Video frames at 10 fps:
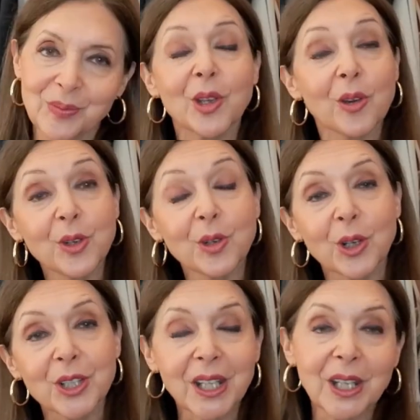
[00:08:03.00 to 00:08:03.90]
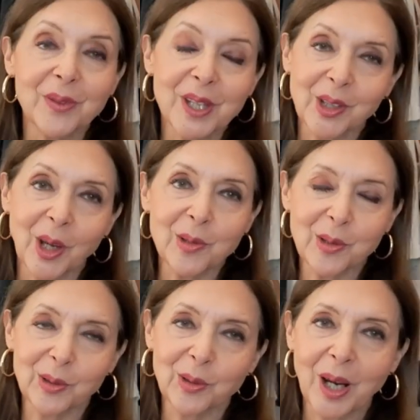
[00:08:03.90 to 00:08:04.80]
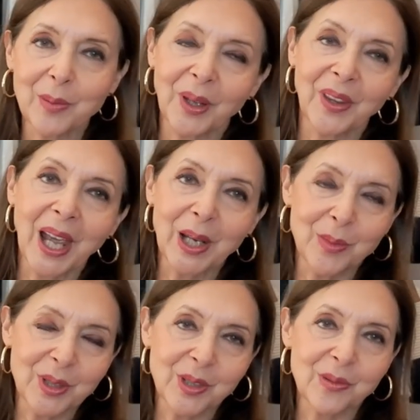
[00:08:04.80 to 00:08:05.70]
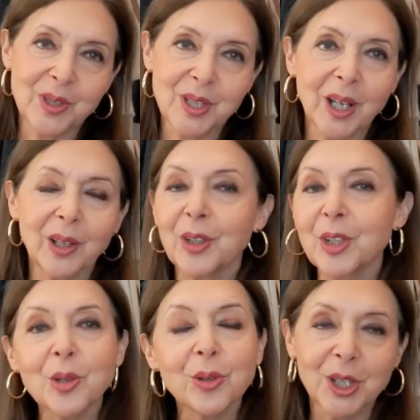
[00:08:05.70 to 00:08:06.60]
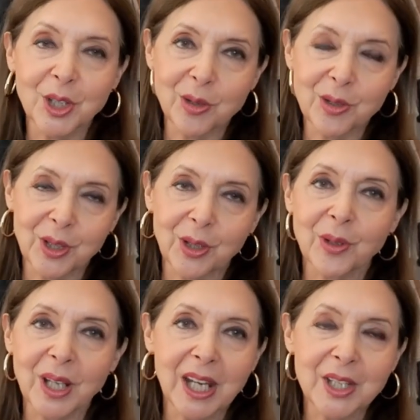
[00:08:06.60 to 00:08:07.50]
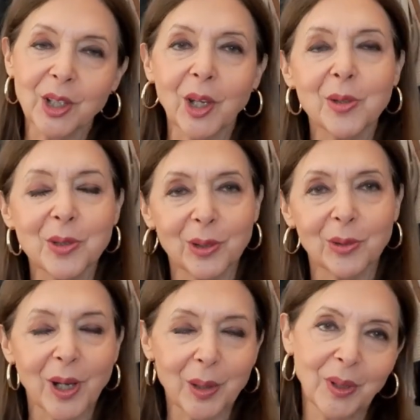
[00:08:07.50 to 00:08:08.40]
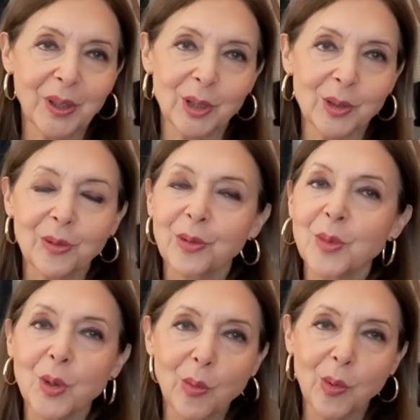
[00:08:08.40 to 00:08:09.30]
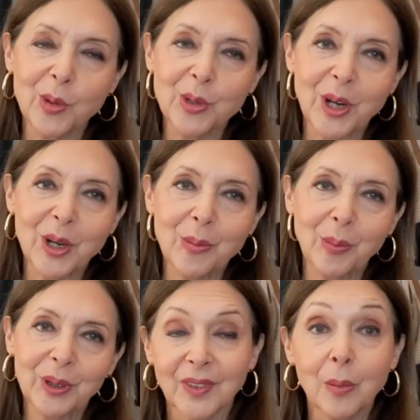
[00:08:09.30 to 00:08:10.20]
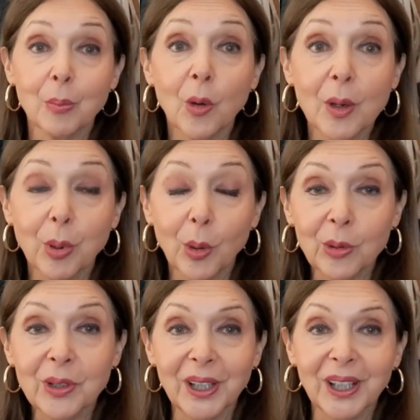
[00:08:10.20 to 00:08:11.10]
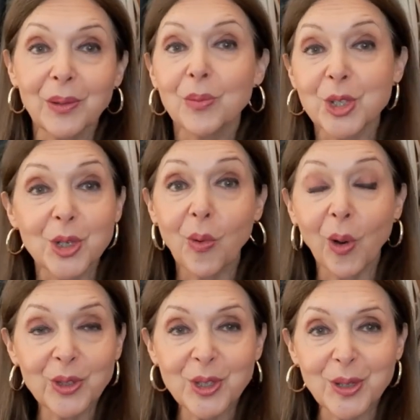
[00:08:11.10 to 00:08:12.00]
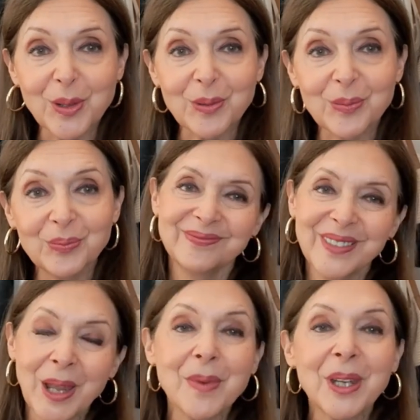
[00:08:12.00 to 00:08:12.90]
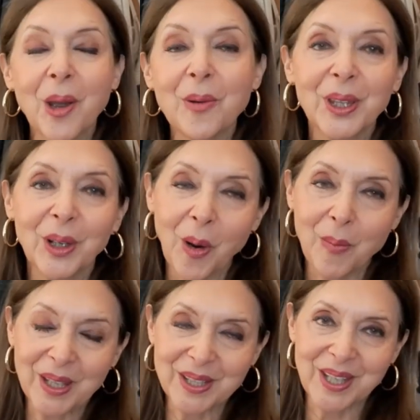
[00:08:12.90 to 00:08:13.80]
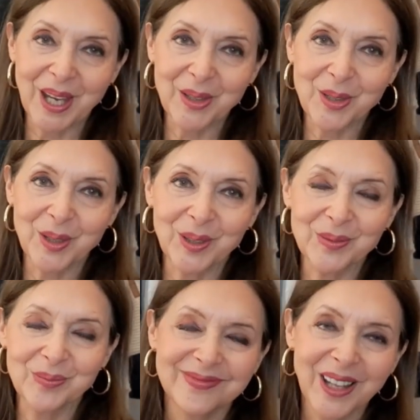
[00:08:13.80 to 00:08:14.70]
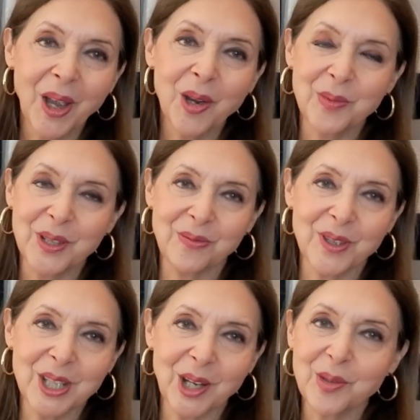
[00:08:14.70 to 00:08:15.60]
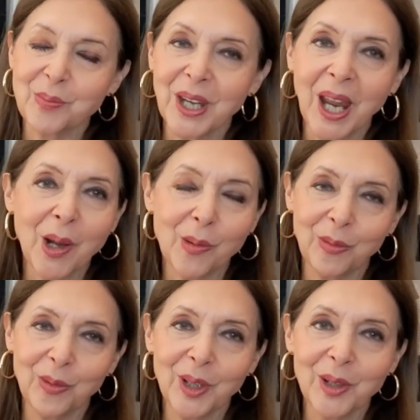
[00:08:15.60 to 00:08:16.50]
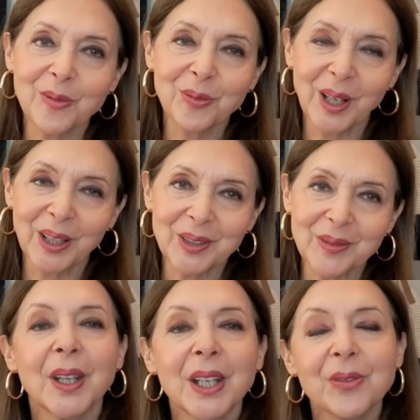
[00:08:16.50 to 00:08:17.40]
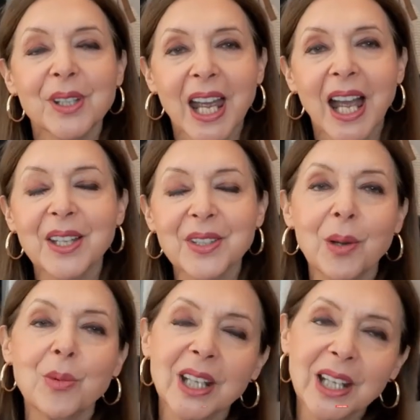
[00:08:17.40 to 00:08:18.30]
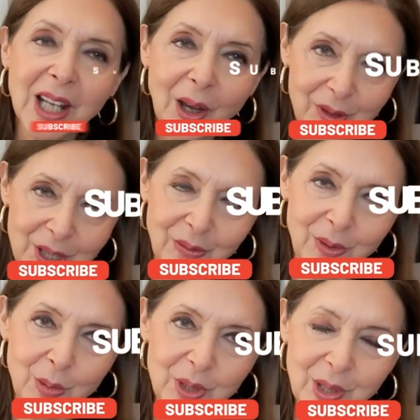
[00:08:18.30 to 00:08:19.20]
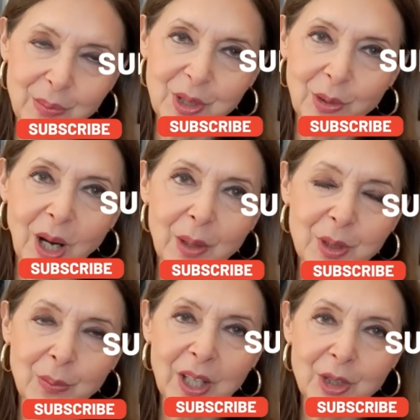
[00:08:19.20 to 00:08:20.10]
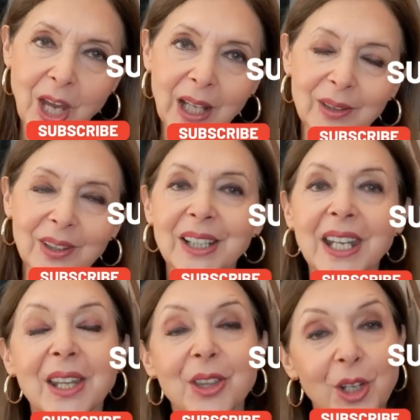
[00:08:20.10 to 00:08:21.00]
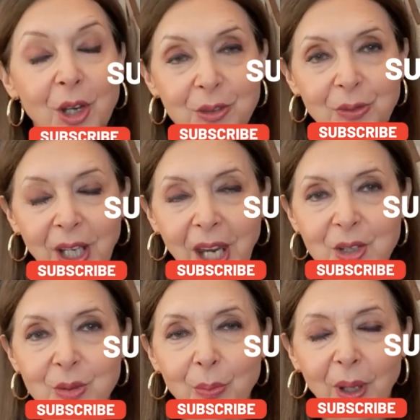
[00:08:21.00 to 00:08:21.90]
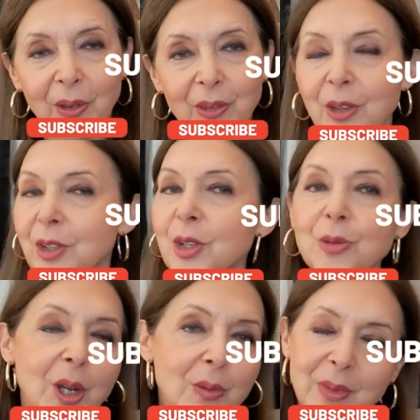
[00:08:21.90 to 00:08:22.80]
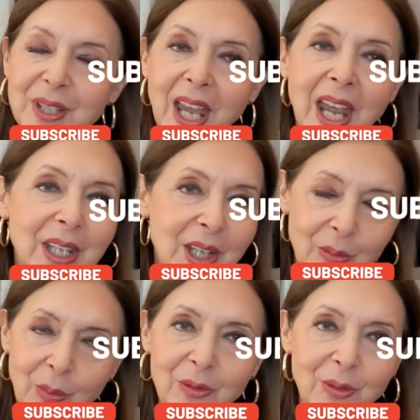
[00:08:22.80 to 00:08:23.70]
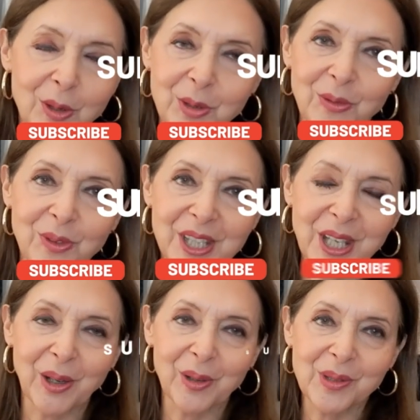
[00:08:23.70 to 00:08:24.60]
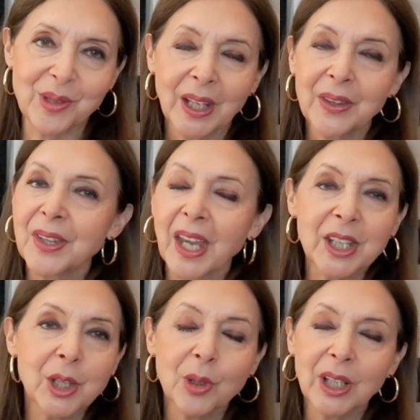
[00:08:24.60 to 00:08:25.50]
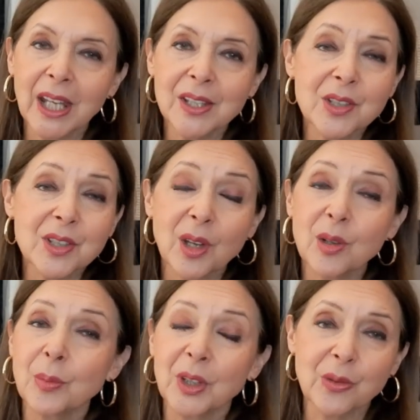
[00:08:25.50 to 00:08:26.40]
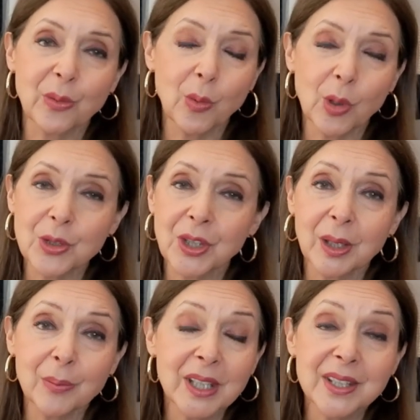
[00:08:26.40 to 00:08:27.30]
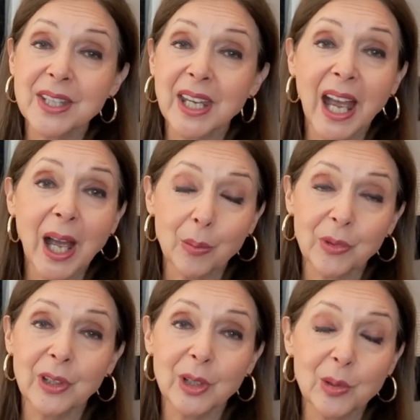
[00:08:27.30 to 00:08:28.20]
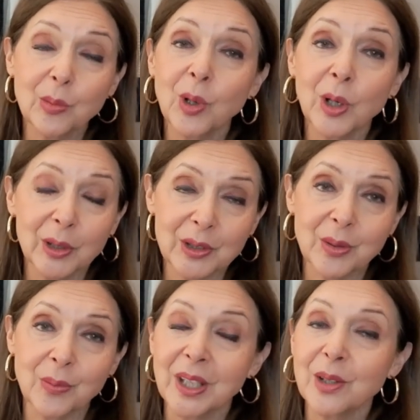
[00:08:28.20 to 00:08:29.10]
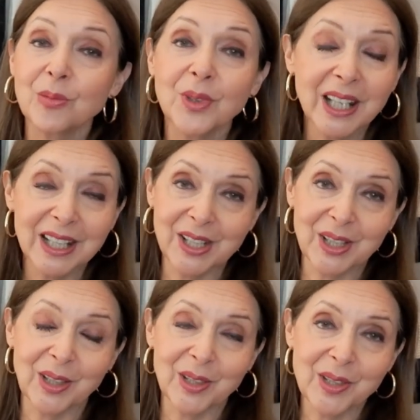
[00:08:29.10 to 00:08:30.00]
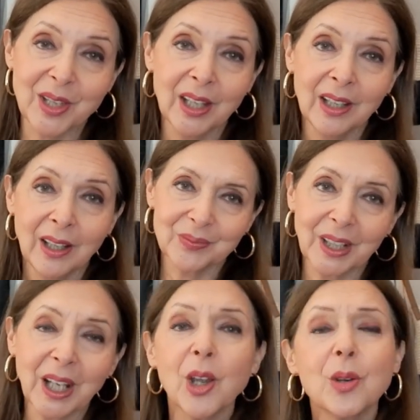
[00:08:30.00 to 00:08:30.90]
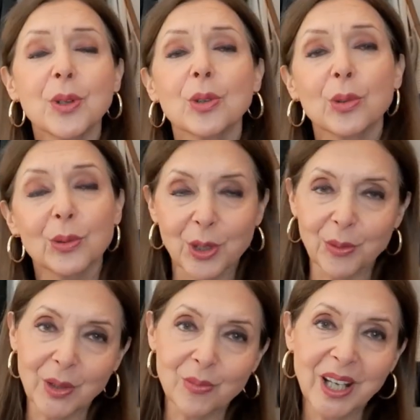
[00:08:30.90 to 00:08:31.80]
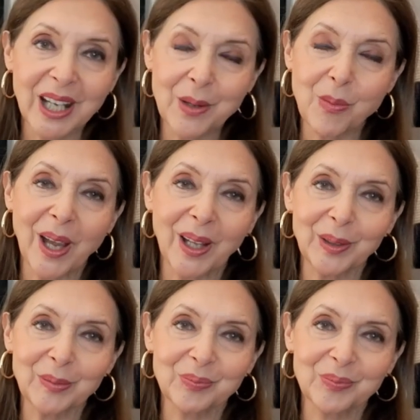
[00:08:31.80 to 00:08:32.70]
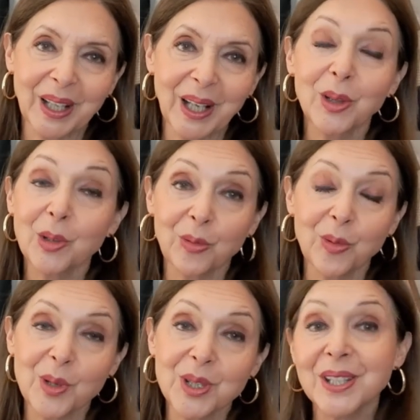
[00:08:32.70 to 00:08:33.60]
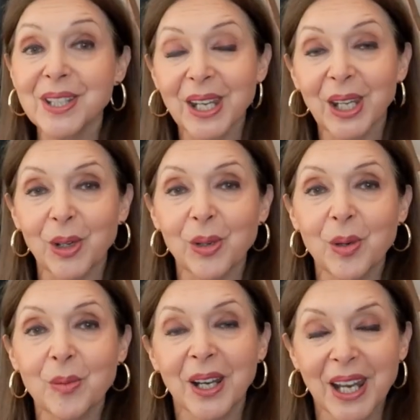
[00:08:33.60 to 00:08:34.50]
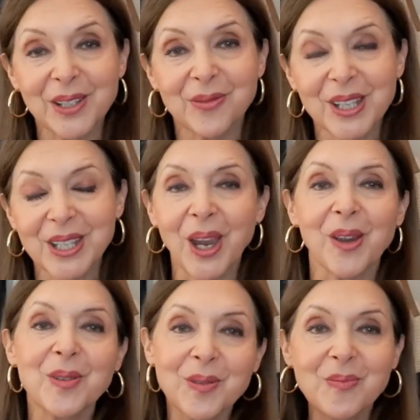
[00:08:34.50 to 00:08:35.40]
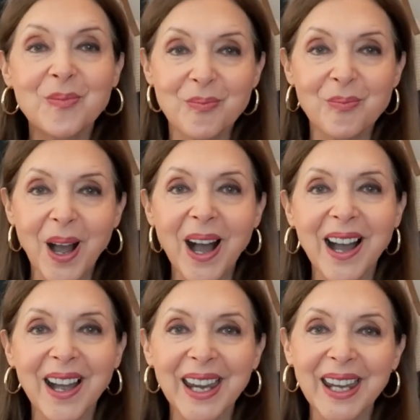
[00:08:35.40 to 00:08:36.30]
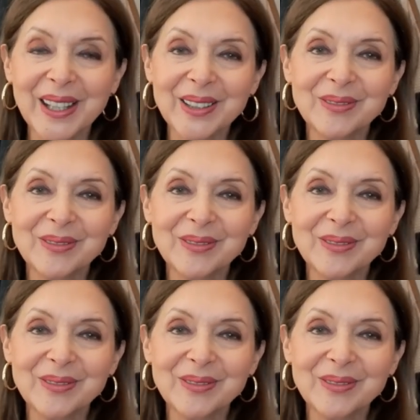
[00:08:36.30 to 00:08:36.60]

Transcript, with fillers: So have you got any of these coastal grandmother elements of style that you can use to create a coastal grandmother look from your wardrobe? And more importantly, would you want to? Let me know in the comment section. I hope this video has been helpful and fun, and if it has, I would love it if you would subscribe to my channel and hit the notification bell so that you don't miss any of my future videos. And thank you again so much for watching. It means the absolute world to me, it really does. And I hope you're all doing really well, and I look forward to seeing you in my next video. Bye!